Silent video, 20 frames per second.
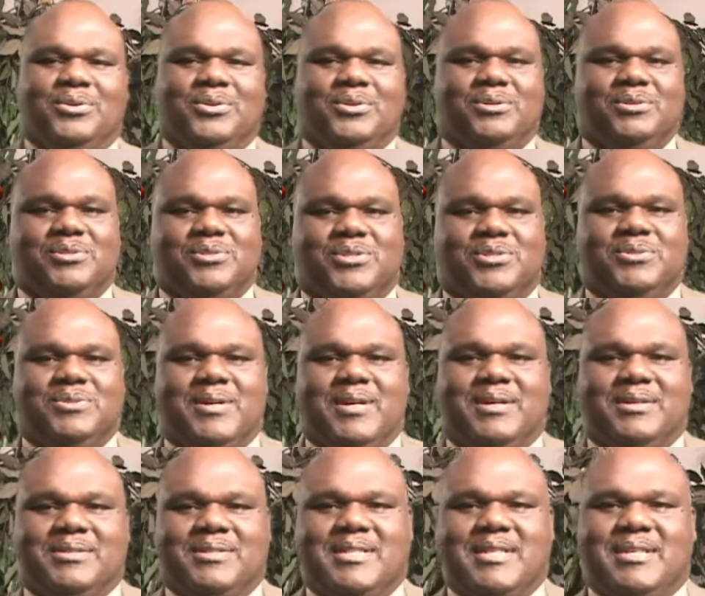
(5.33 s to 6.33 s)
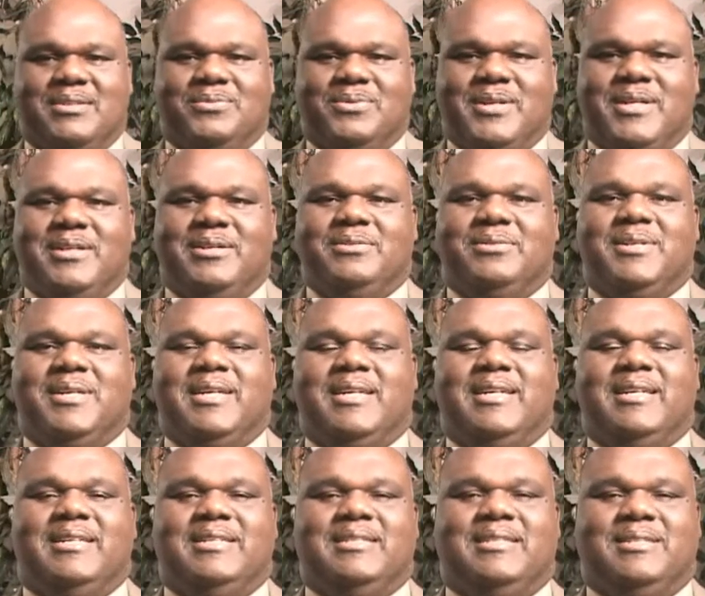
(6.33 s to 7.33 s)
of those you out there in radio
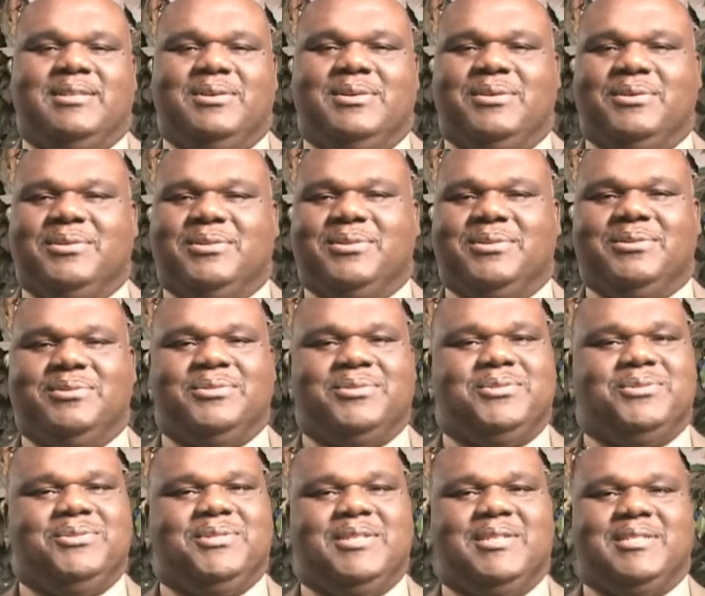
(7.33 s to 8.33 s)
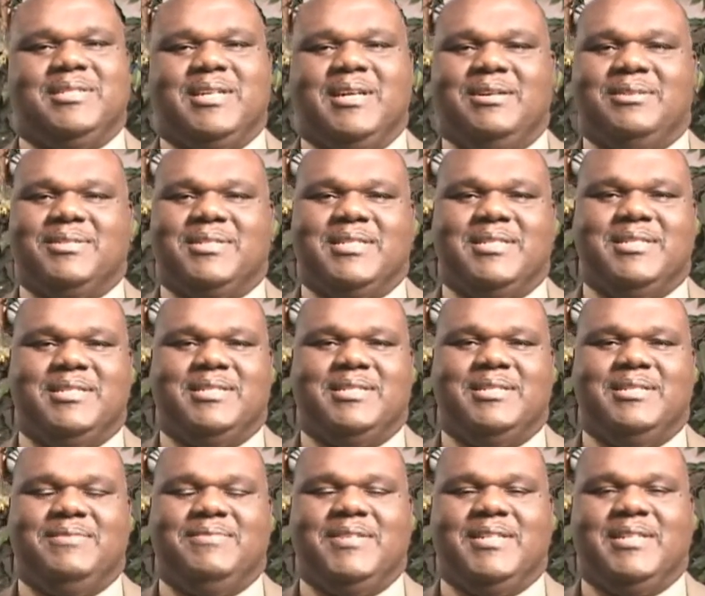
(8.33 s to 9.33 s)
land and all of those you that's out there in
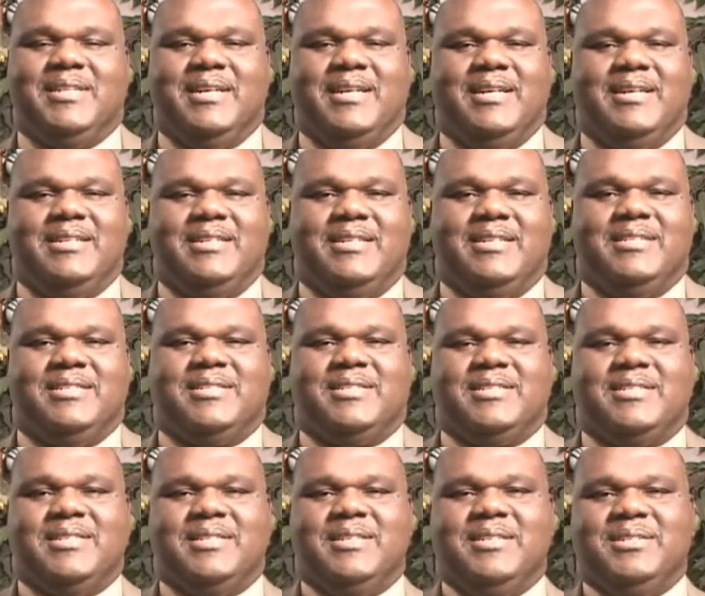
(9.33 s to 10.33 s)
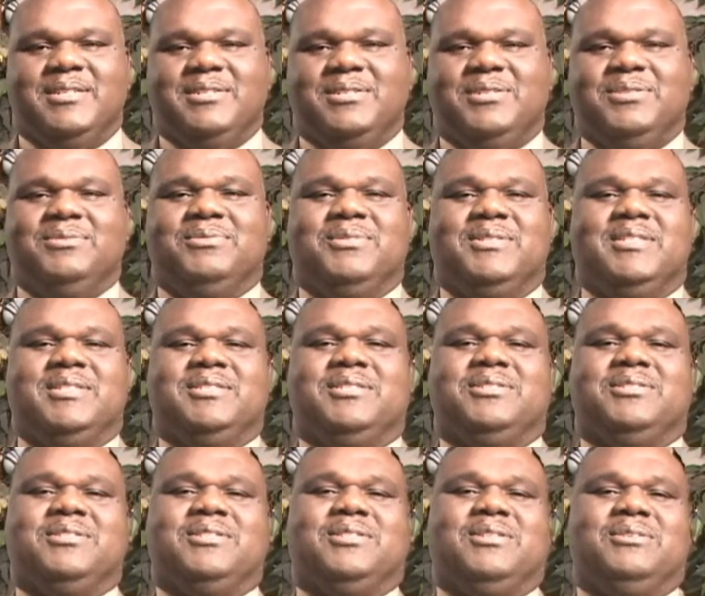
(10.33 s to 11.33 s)
TV land that's tuned
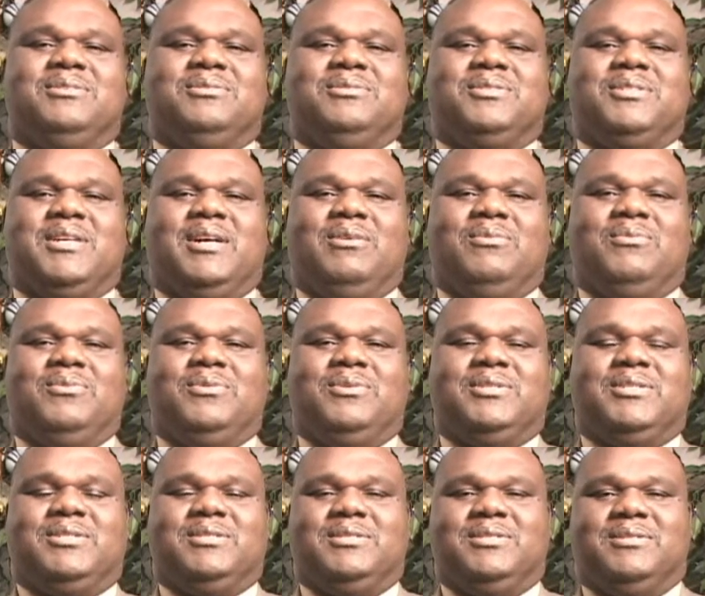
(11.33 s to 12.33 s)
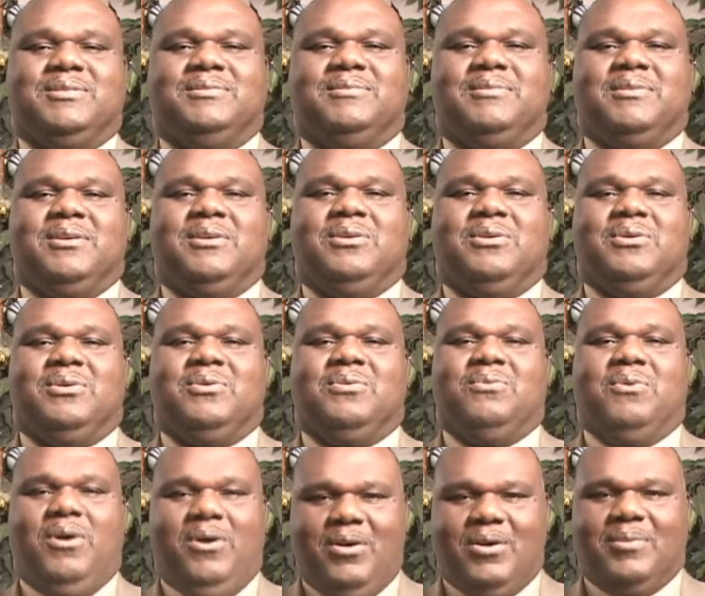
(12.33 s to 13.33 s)
into the coach, I want to
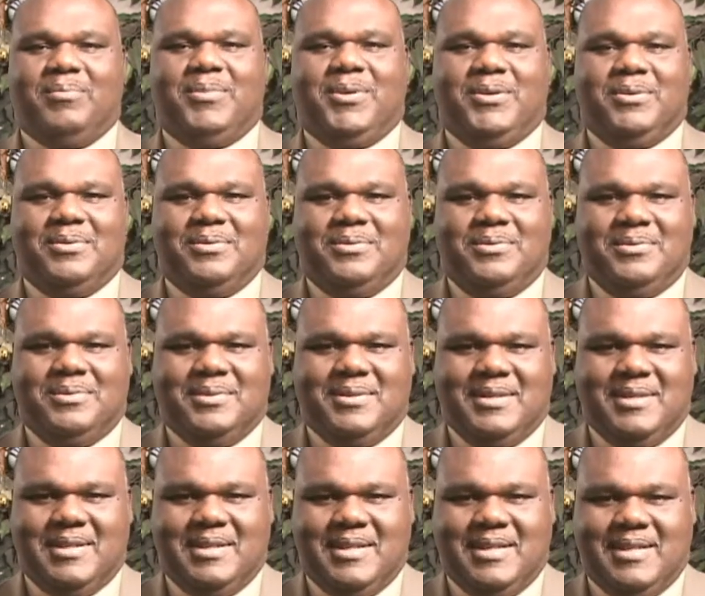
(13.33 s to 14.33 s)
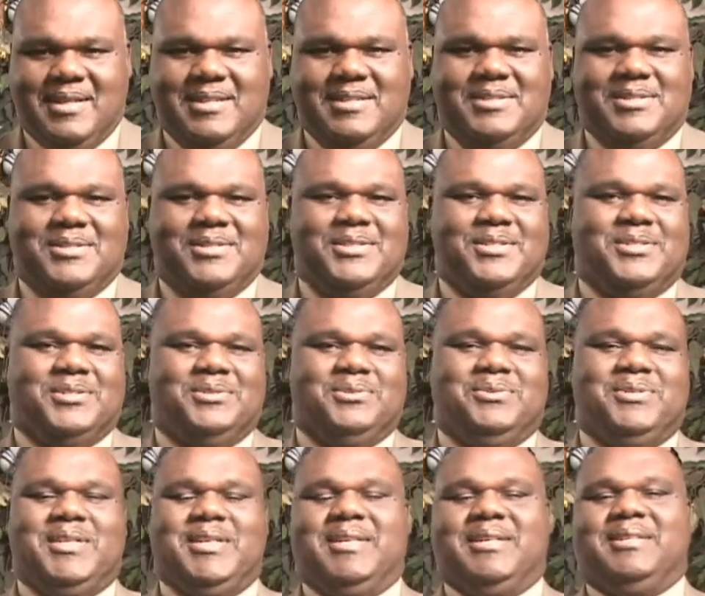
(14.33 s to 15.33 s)
welcome you into this
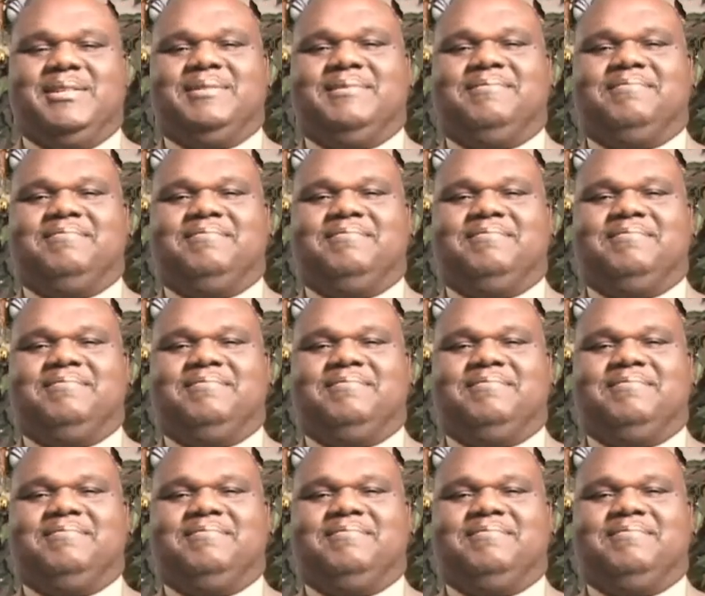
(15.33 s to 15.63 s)
new year.